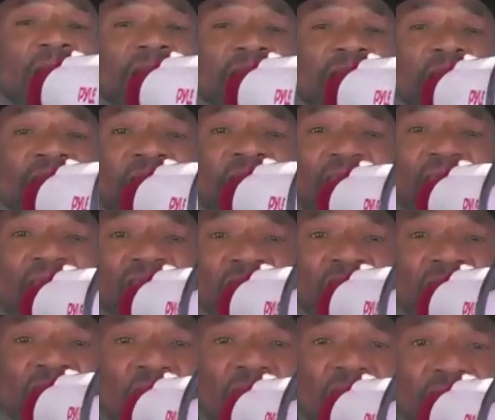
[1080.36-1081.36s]
11th facts
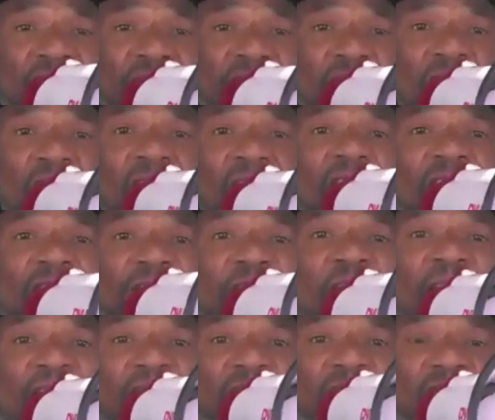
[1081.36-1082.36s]
in life,
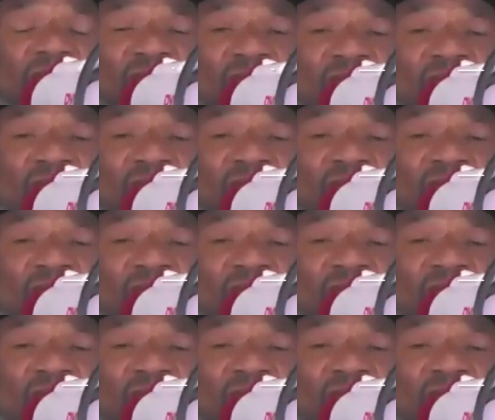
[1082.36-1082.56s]
fact